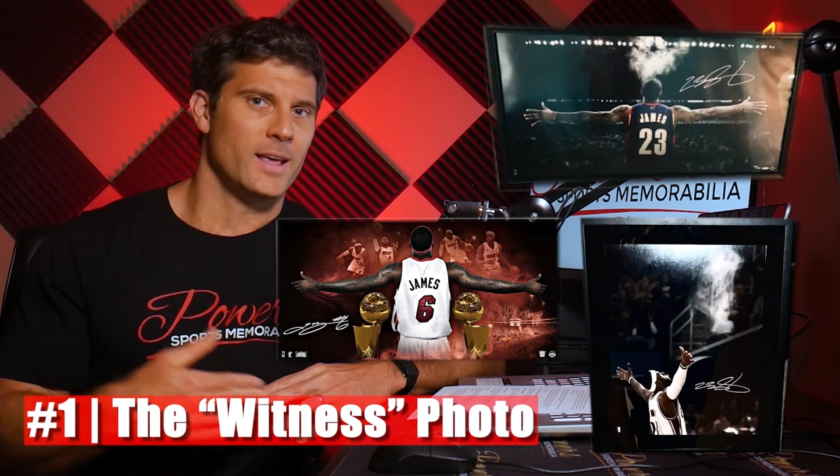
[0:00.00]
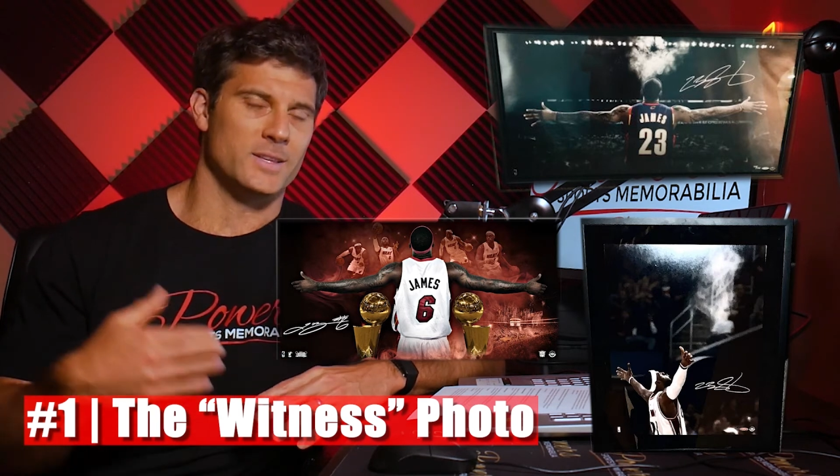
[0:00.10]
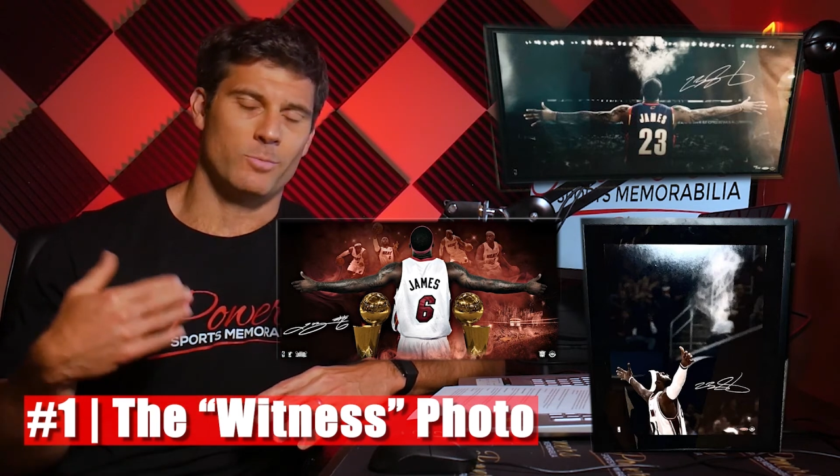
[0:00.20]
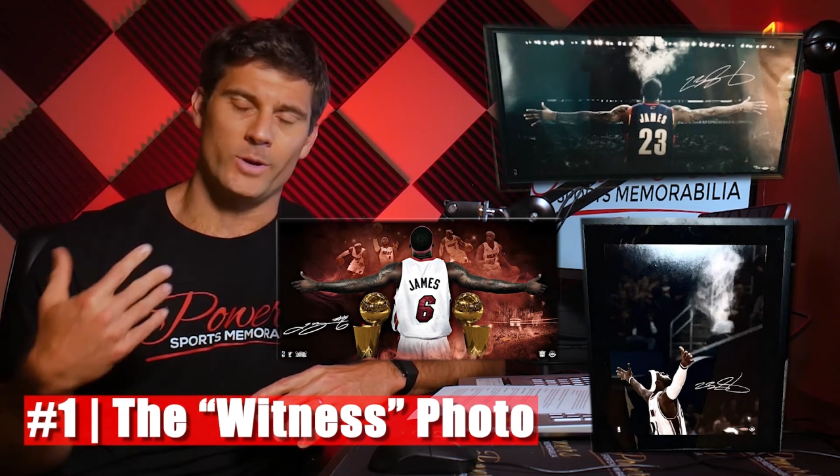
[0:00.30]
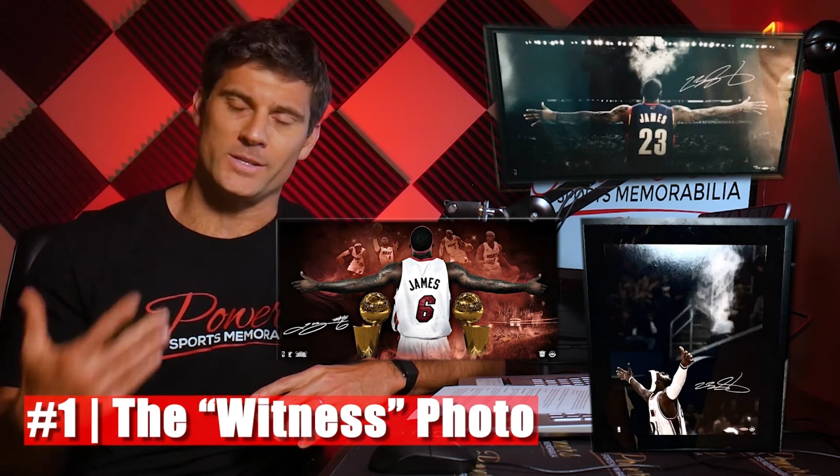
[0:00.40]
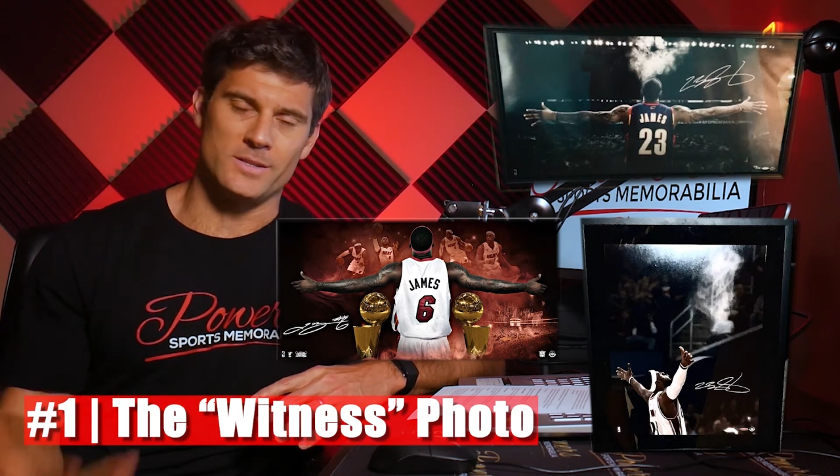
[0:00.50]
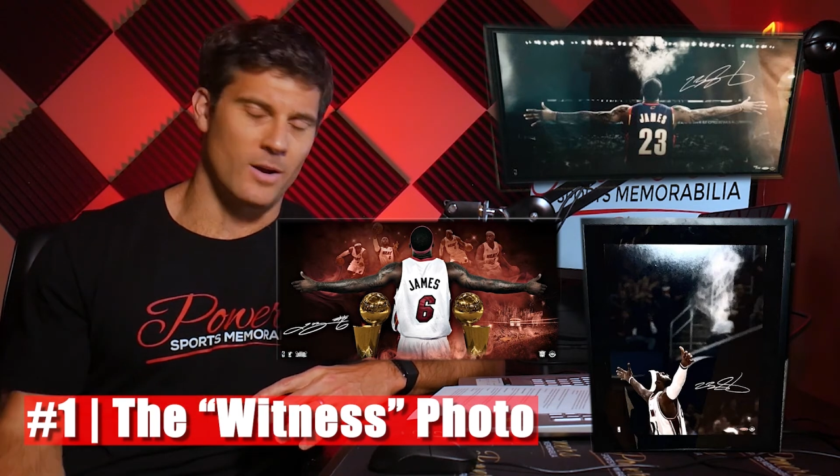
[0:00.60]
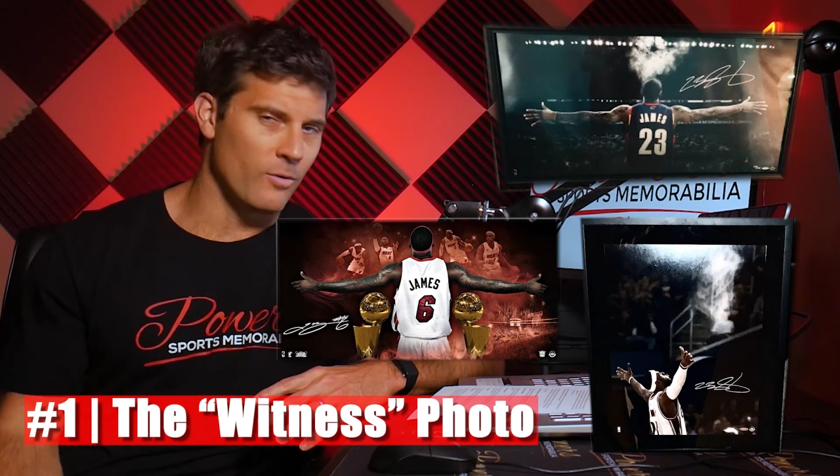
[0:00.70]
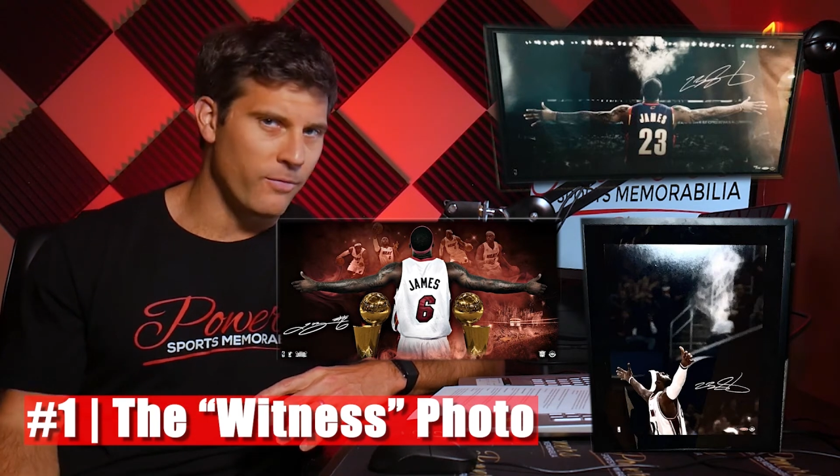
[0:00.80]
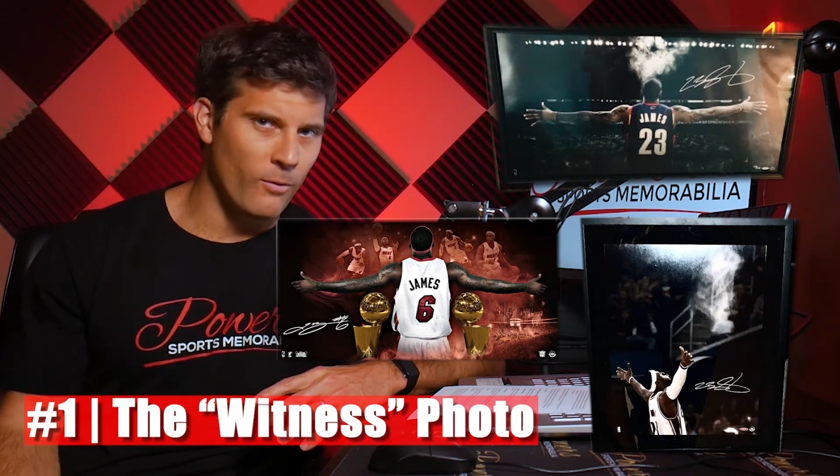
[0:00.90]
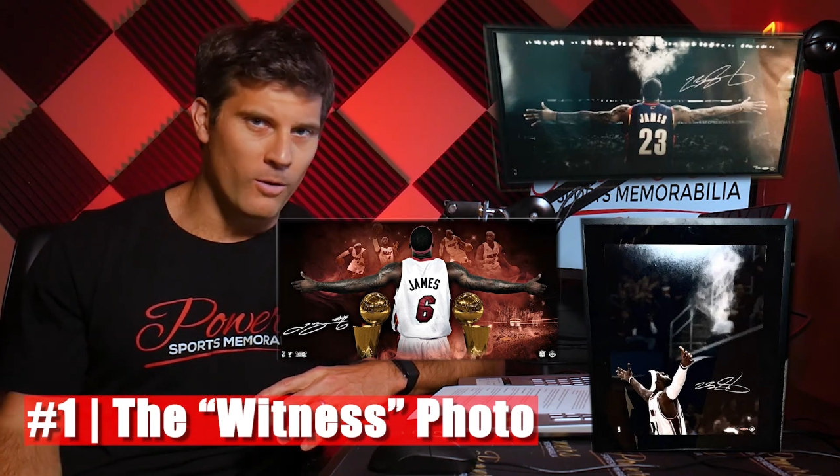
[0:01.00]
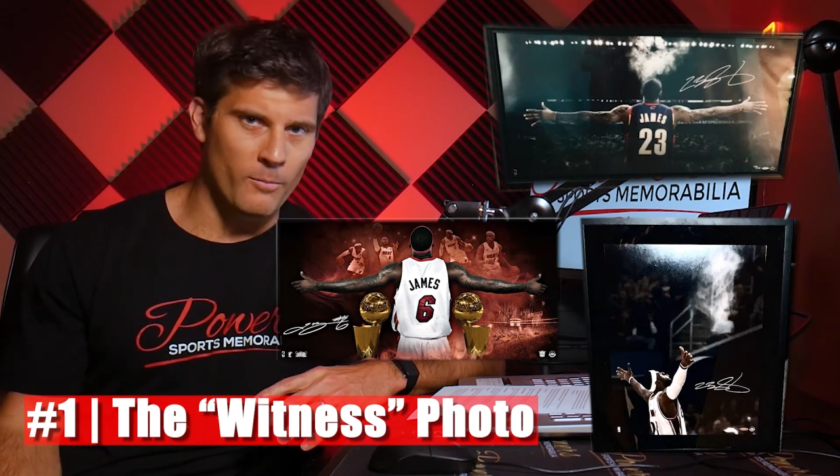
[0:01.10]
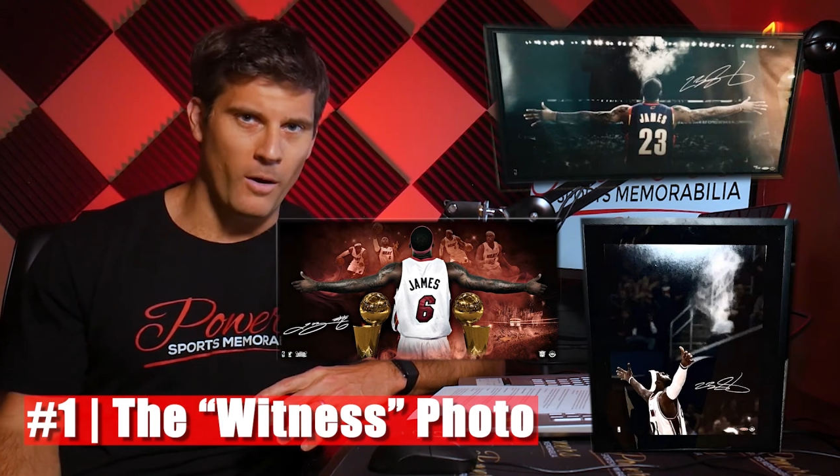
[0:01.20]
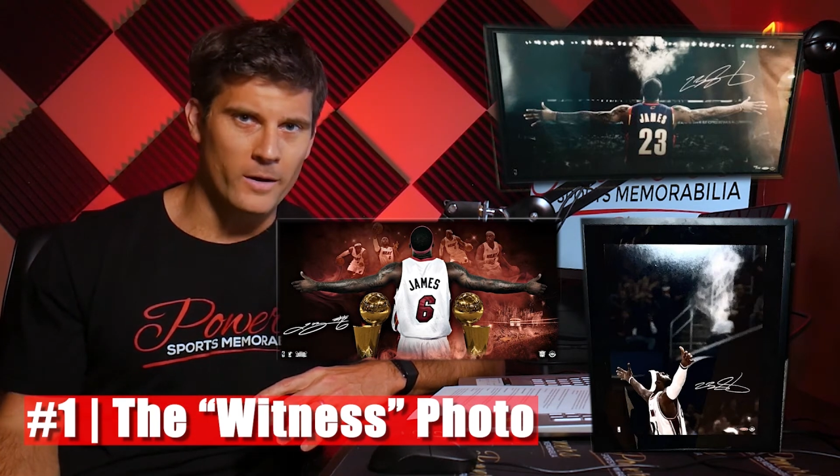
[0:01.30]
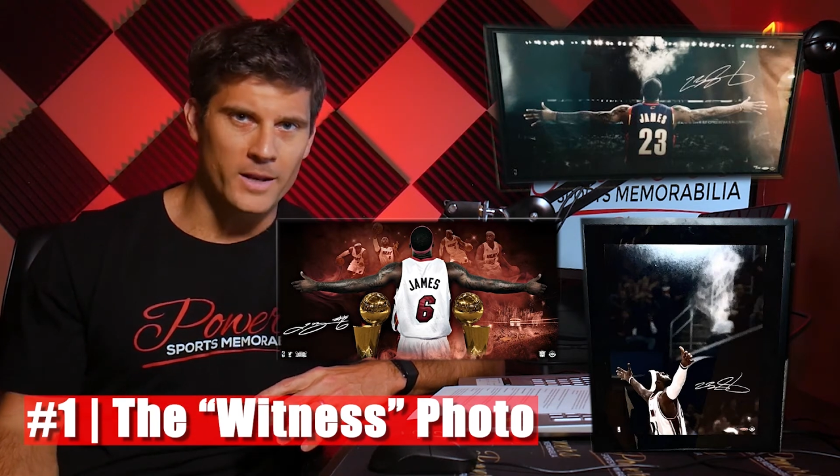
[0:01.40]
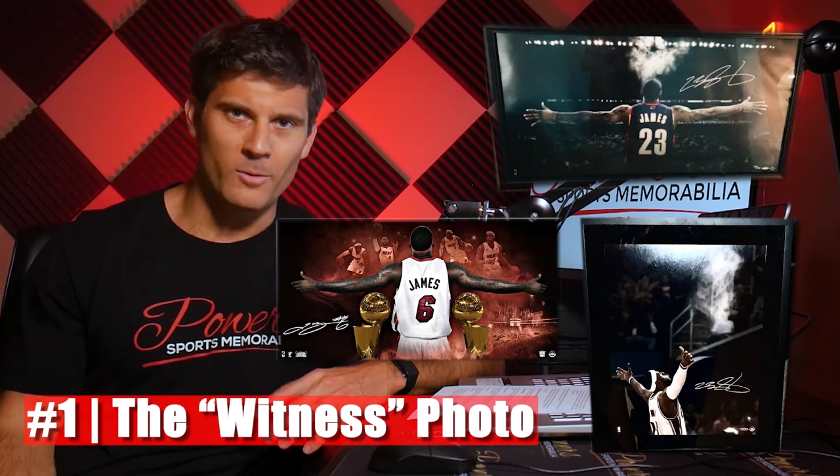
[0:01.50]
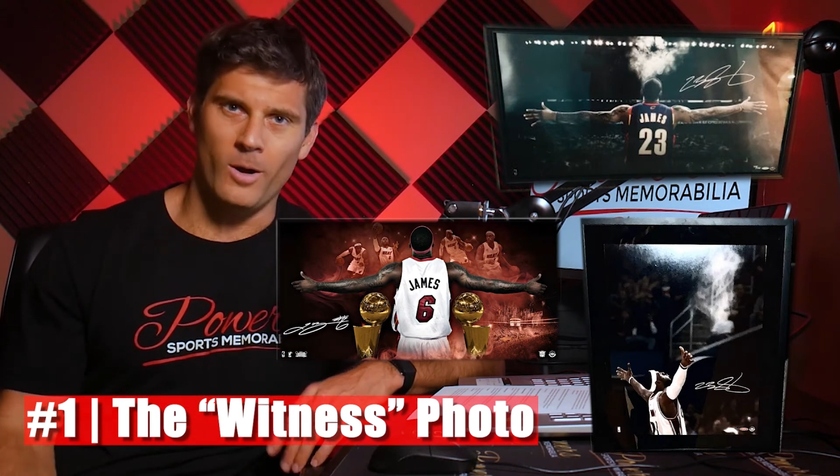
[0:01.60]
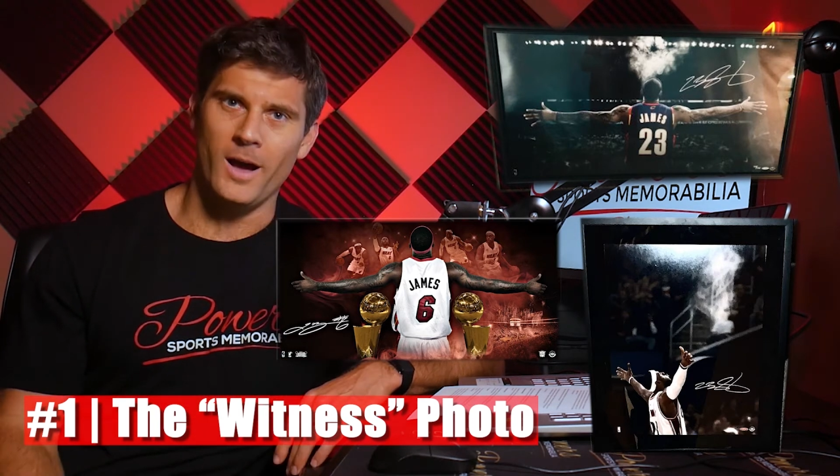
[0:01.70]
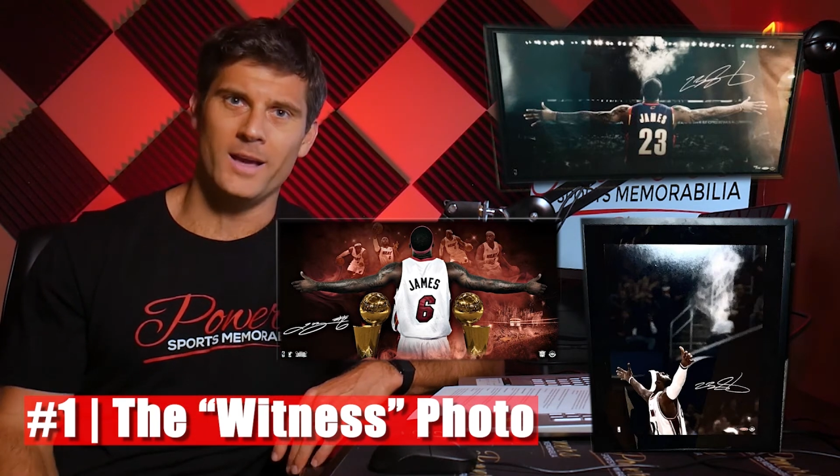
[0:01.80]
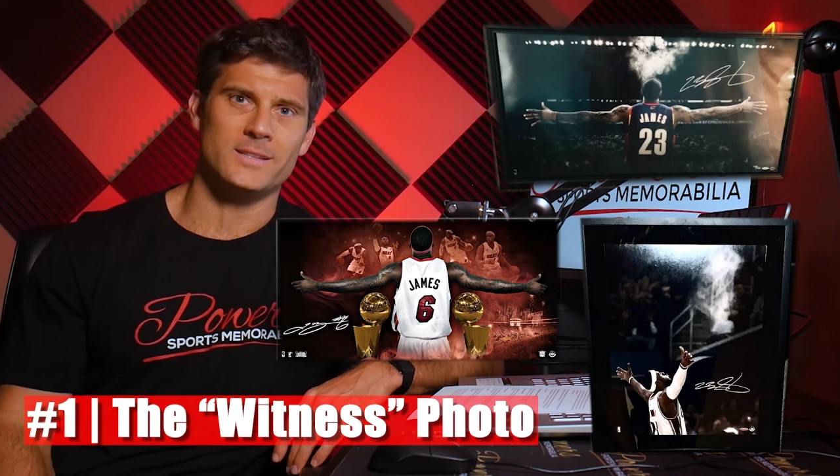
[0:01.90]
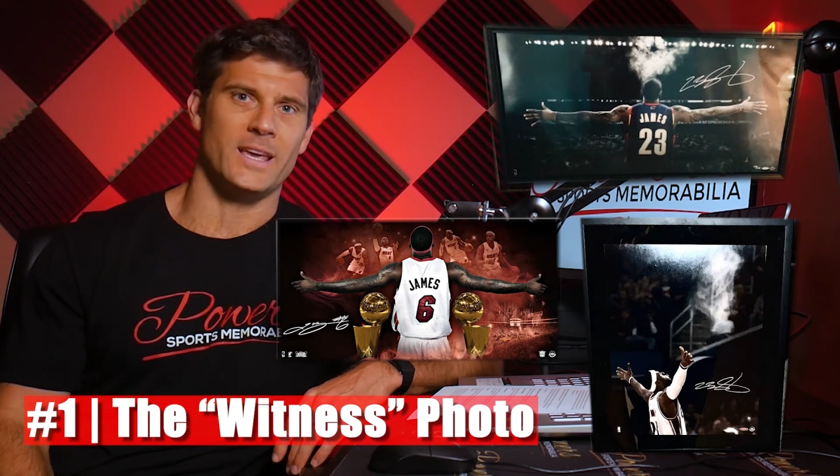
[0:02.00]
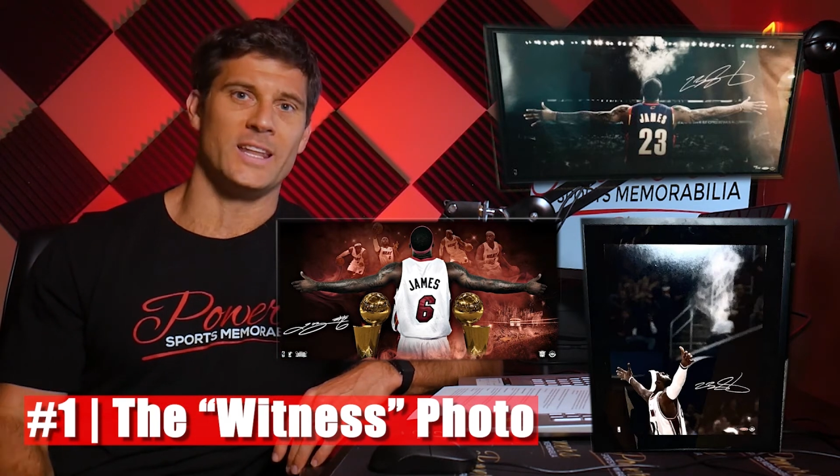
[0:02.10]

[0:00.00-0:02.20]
It's what he's known for marketing wise,